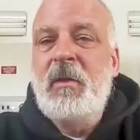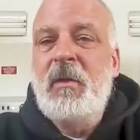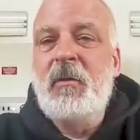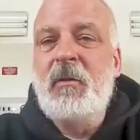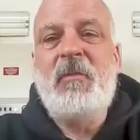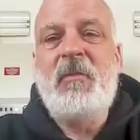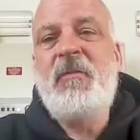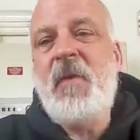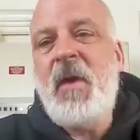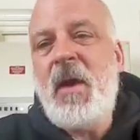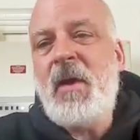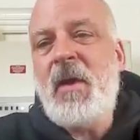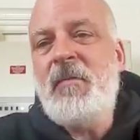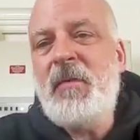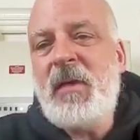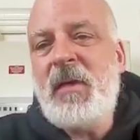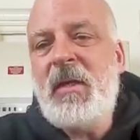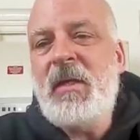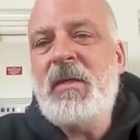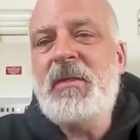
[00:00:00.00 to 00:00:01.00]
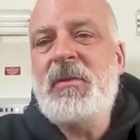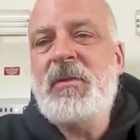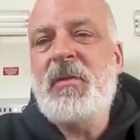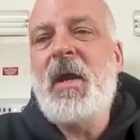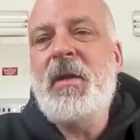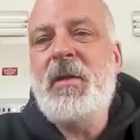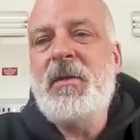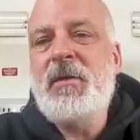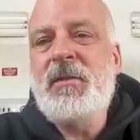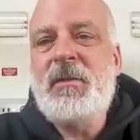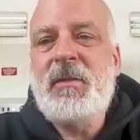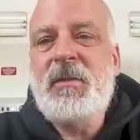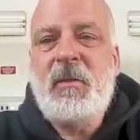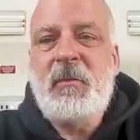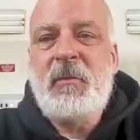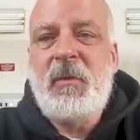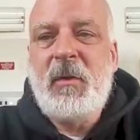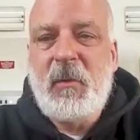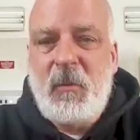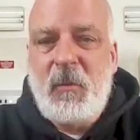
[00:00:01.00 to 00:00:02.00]
There are five key strategies
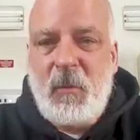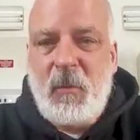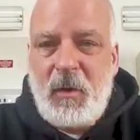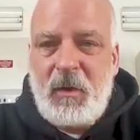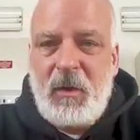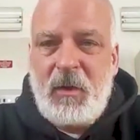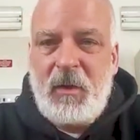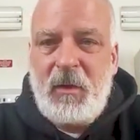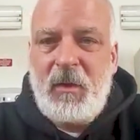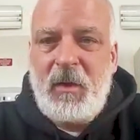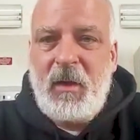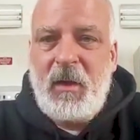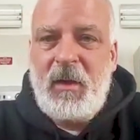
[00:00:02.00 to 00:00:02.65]
that we are working,